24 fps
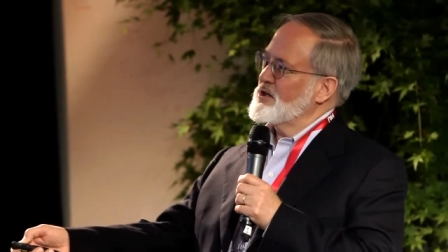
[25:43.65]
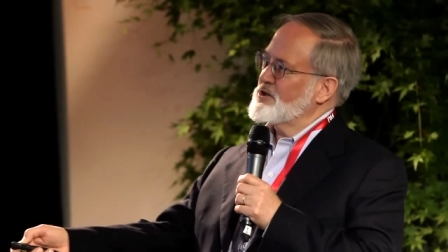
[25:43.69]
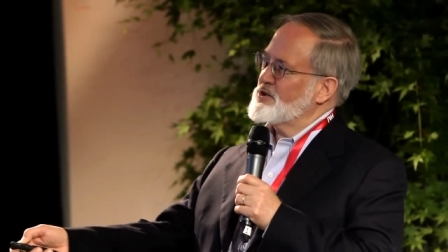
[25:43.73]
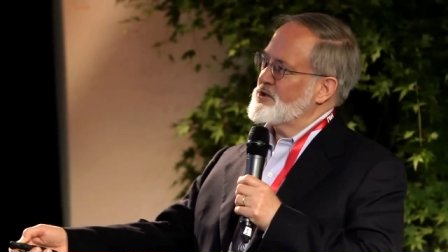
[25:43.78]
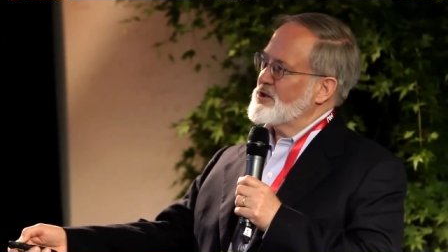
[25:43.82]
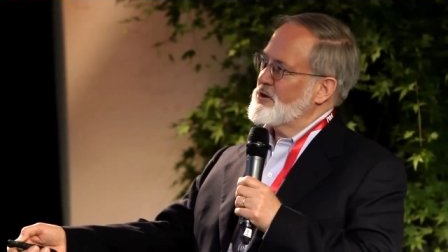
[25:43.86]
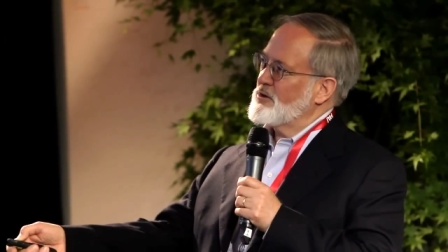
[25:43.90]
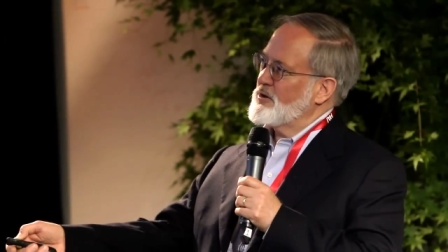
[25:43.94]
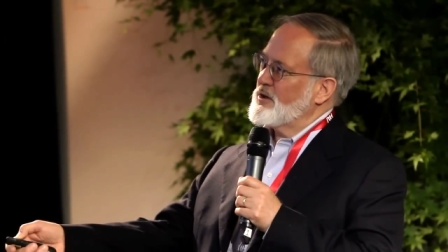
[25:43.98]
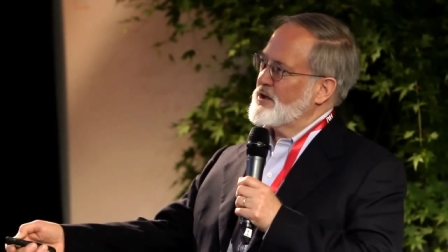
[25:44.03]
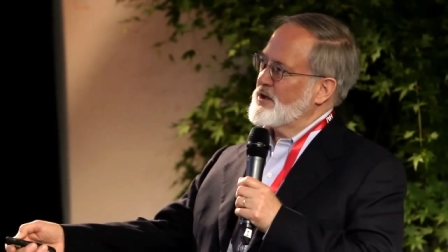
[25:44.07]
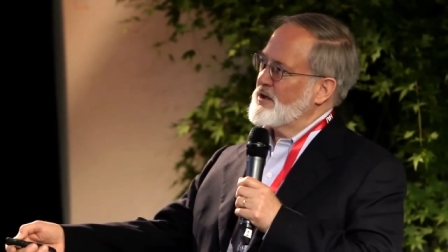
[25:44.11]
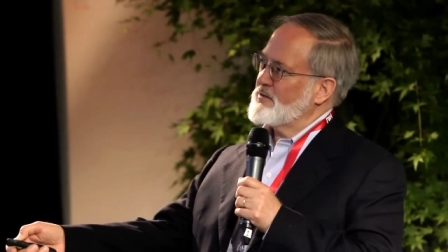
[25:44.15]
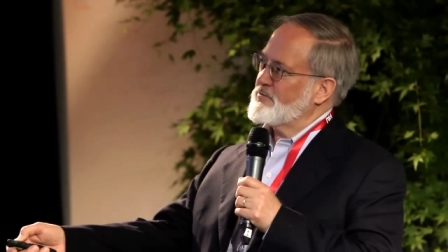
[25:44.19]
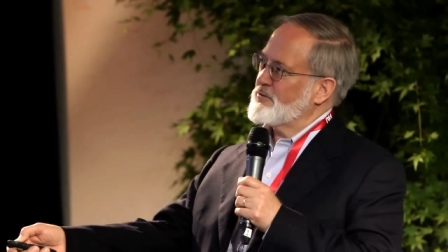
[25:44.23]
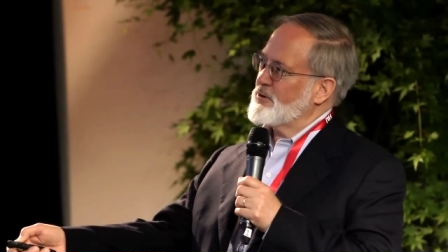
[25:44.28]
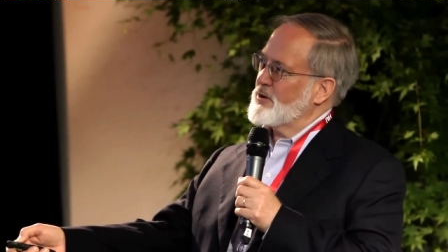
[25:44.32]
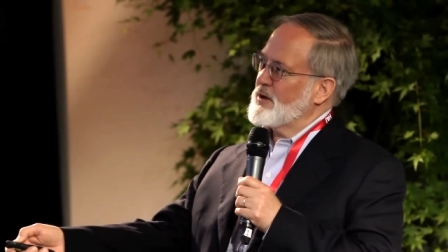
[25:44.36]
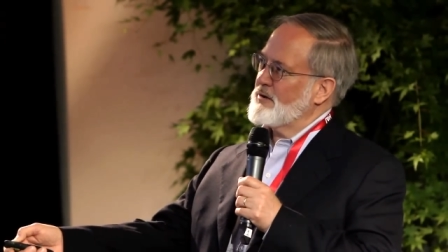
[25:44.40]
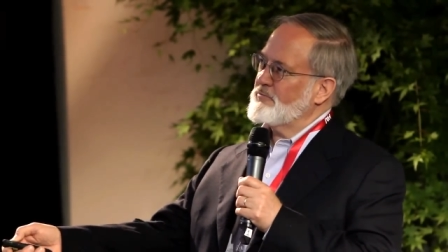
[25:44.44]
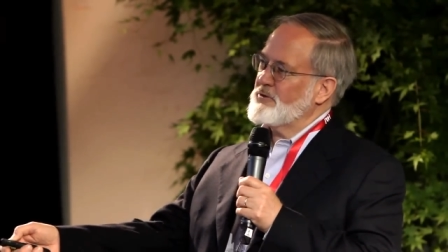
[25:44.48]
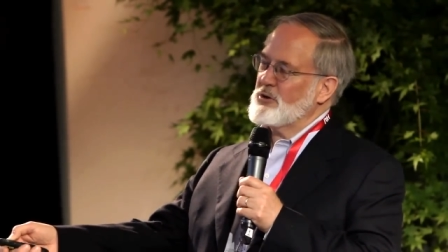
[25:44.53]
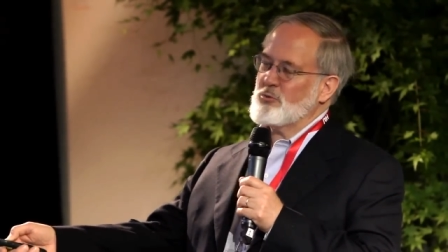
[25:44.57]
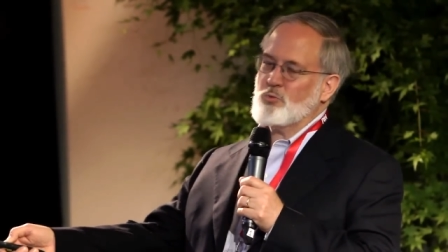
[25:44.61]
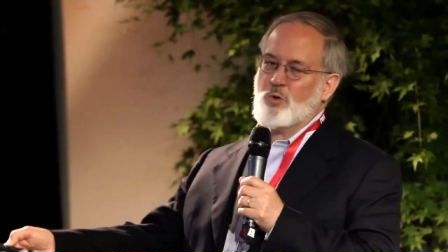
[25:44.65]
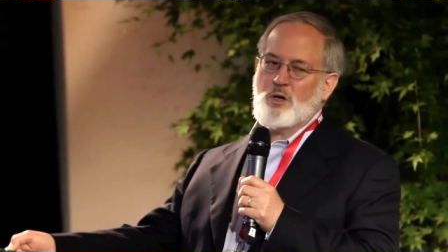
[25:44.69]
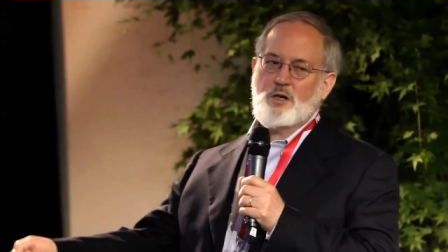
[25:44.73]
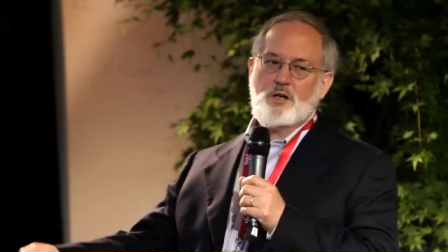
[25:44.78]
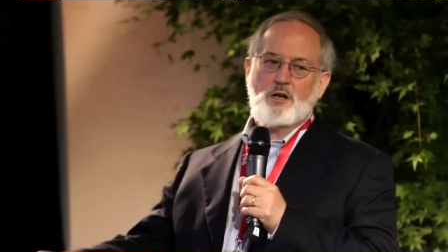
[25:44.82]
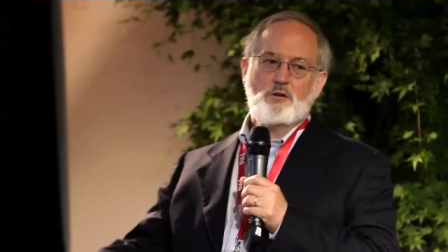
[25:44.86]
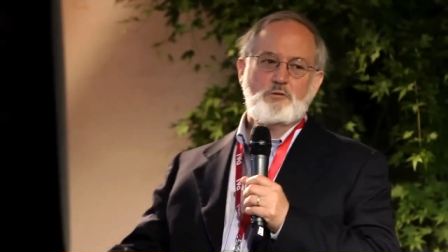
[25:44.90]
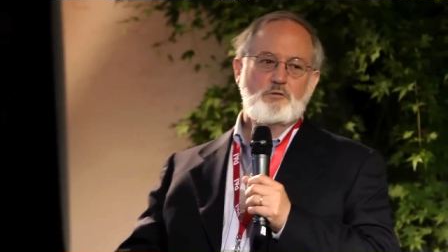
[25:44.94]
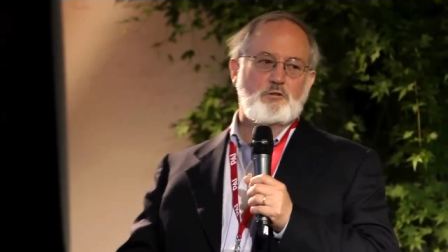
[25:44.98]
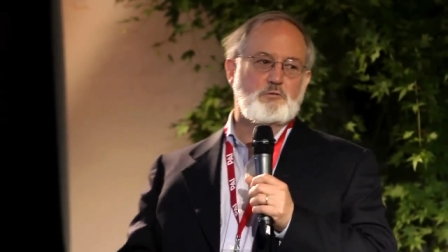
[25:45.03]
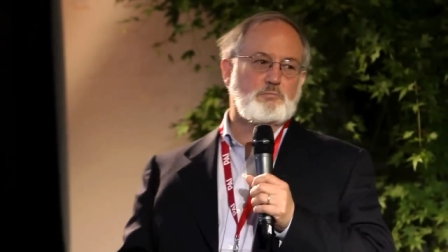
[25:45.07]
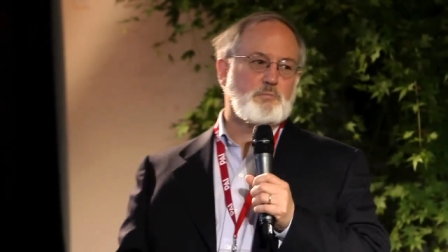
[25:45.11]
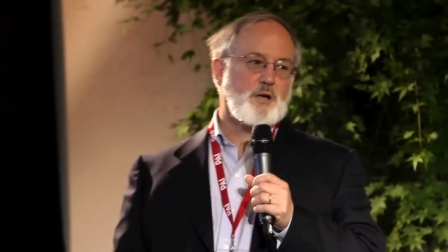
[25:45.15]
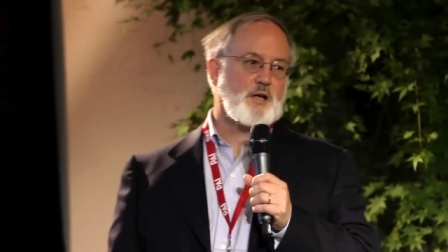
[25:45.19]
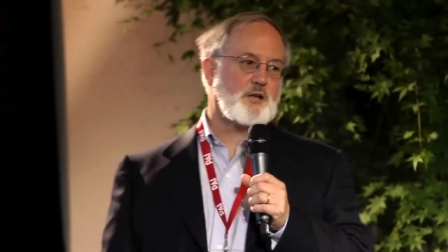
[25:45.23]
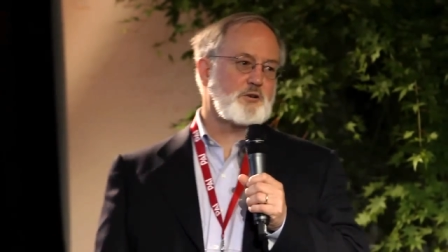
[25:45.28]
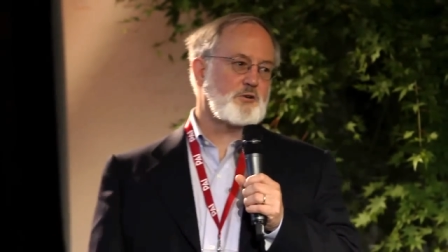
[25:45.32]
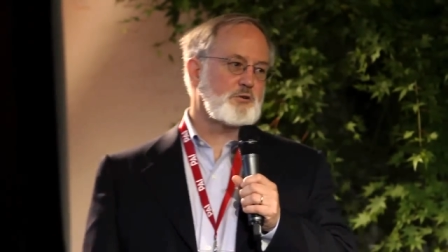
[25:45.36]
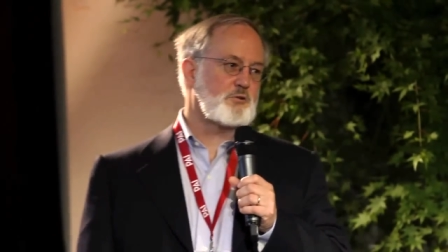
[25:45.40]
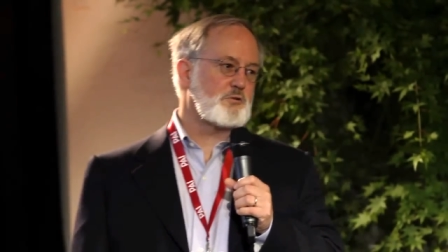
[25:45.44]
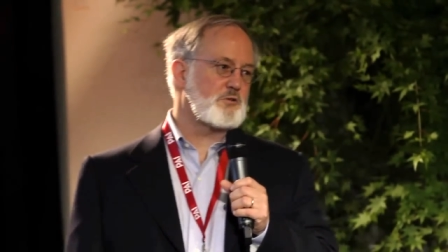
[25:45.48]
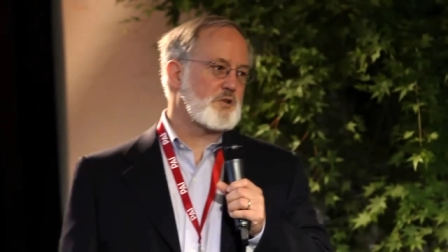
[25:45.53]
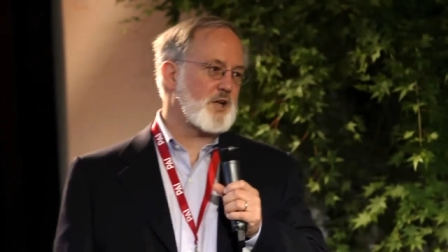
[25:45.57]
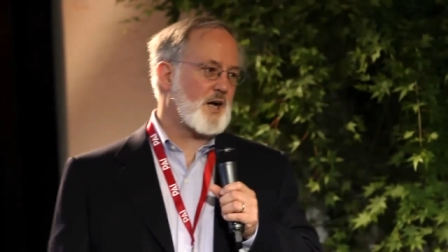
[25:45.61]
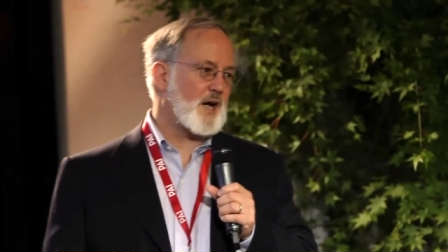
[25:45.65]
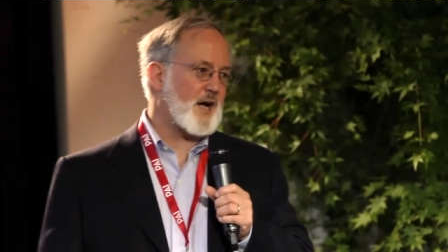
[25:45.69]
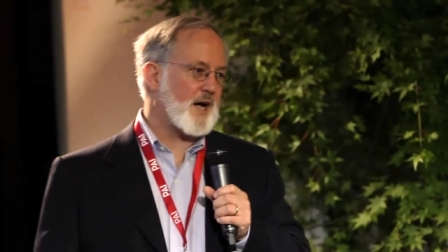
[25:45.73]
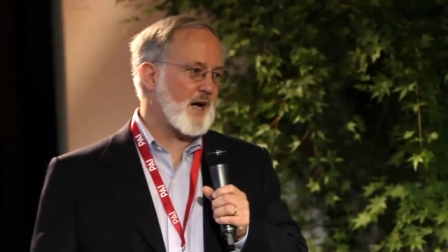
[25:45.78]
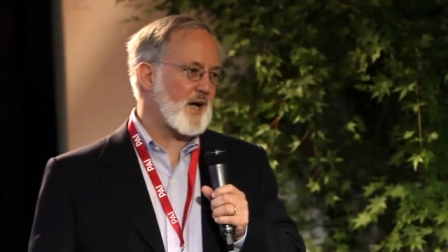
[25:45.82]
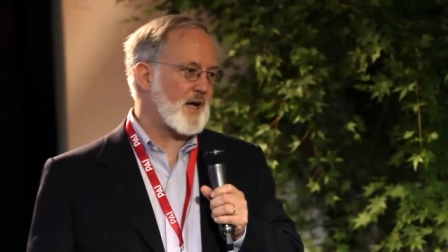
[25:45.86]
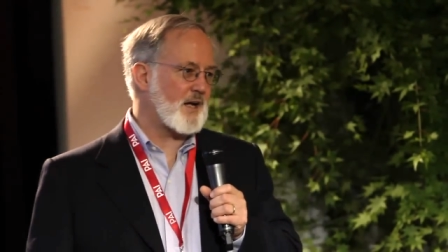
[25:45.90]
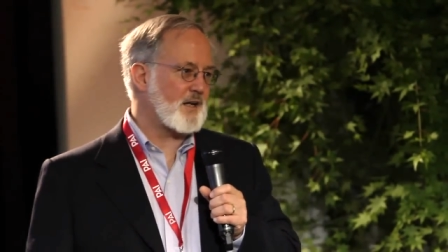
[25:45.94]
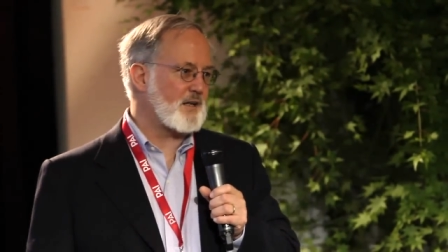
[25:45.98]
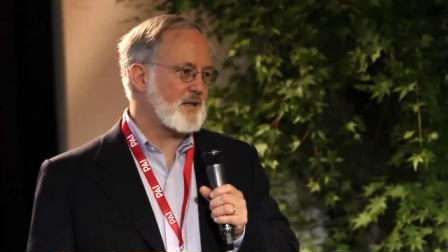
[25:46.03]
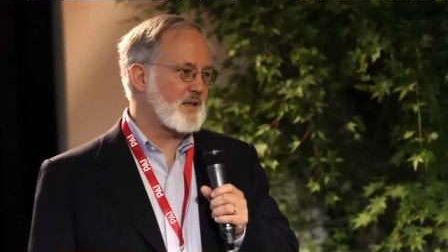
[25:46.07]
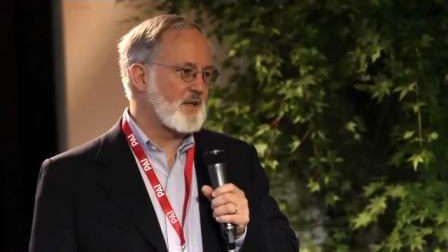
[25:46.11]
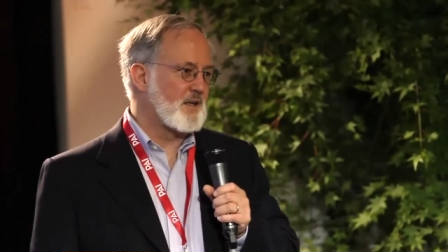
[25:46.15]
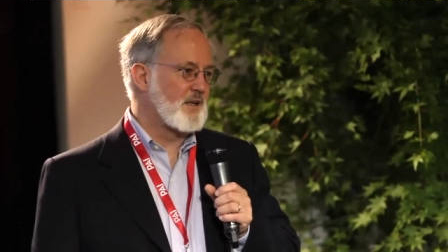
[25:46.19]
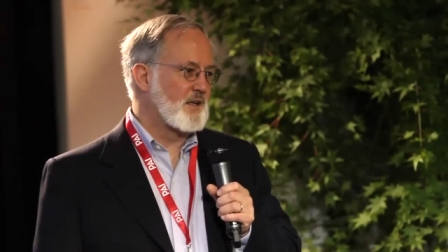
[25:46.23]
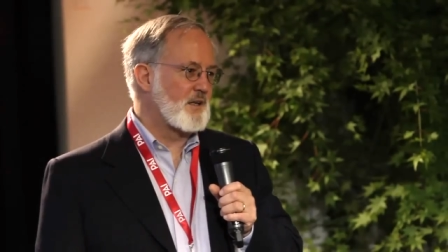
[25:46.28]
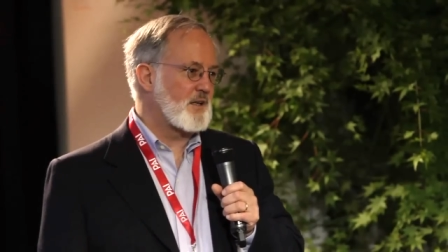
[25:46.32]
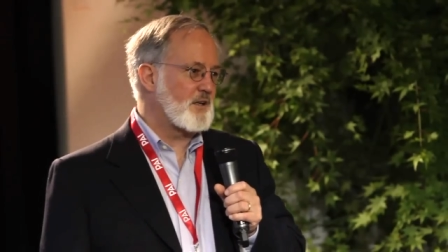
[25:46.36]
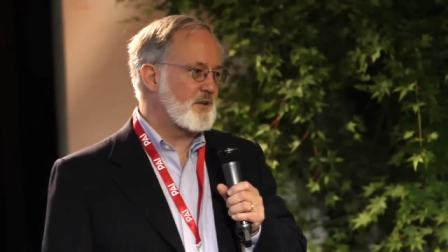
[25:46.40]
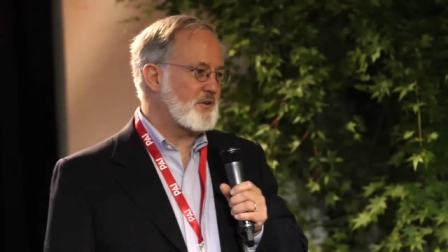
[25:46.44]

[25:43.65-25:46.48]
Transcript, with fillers: showing that for every 100 men who die